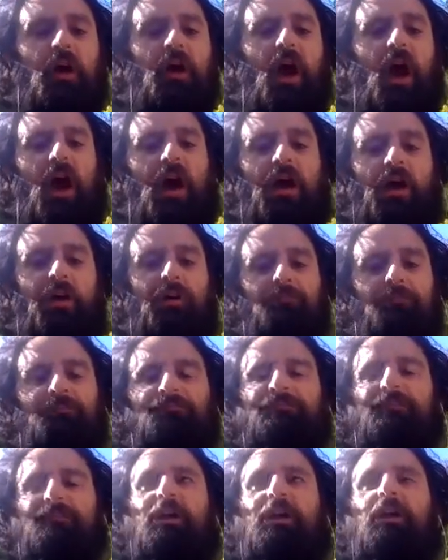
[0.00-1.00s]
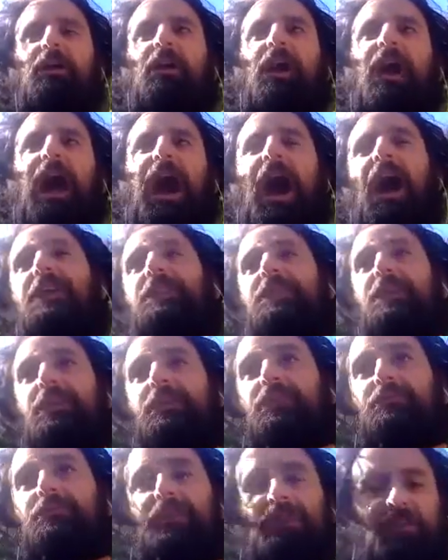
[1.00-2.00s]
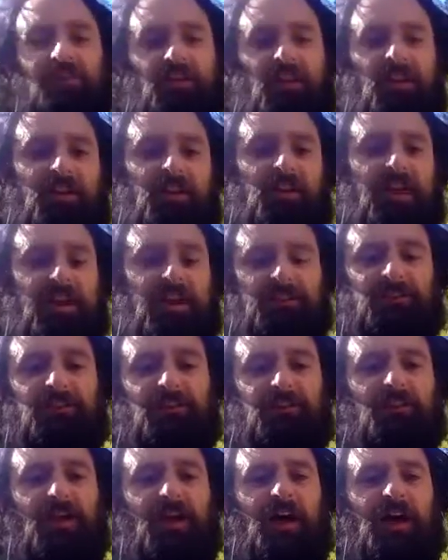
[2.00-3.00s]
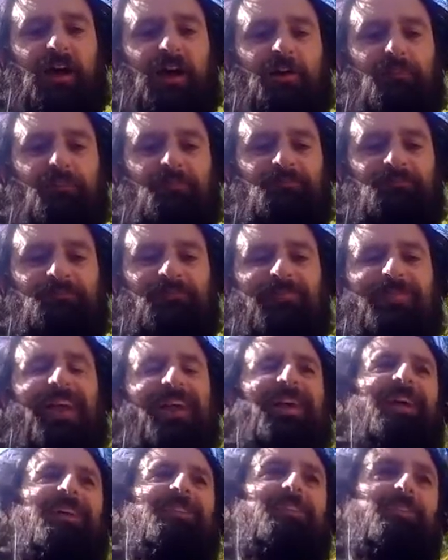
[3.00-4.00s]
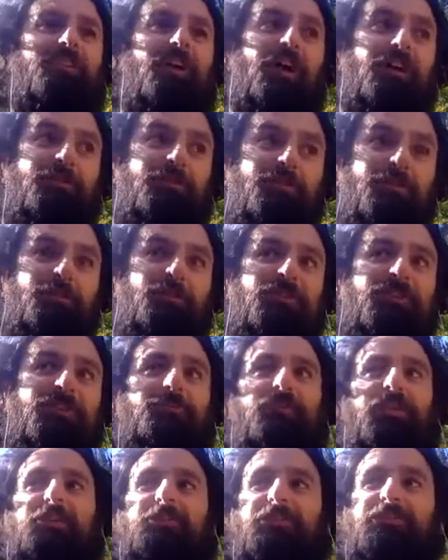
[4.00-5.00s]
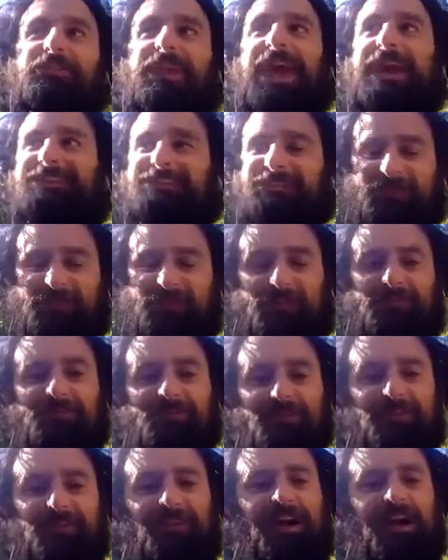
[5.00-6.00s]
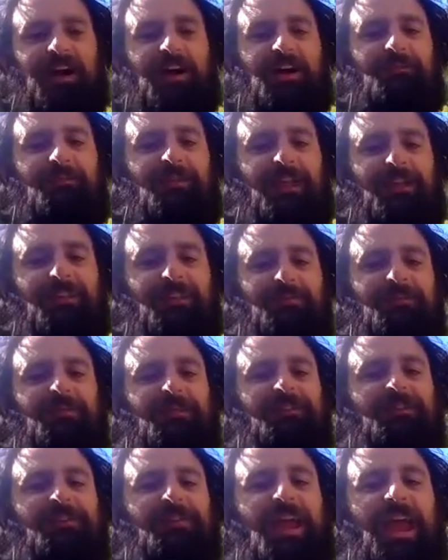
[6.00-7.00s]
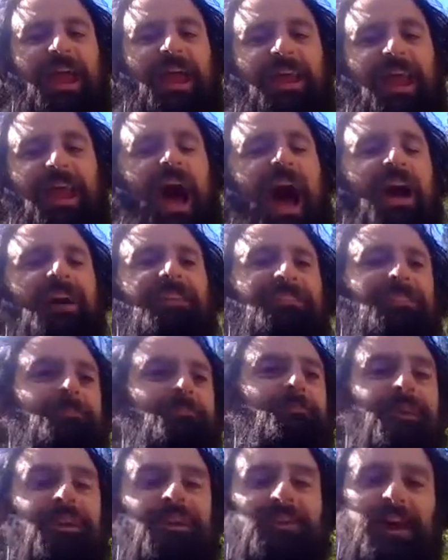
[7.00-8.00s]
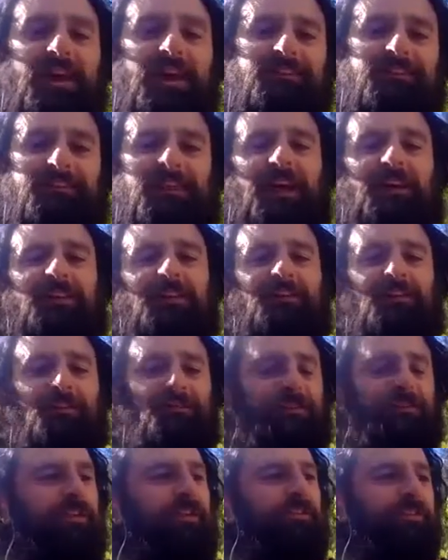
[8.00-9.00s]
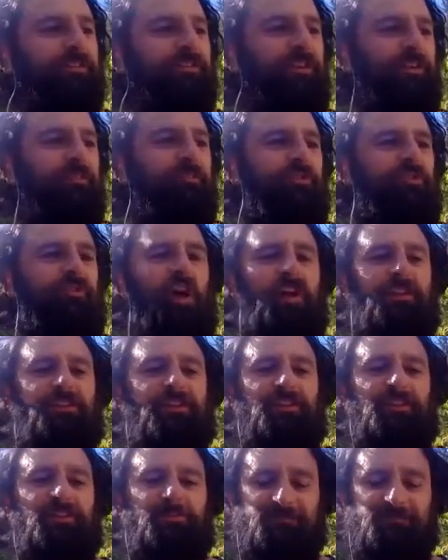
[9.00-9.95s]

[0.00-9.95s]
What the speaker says: I think you need a clarinet. There are groups that play with saxophone. To me, that's, I don't know if you know the term shonda.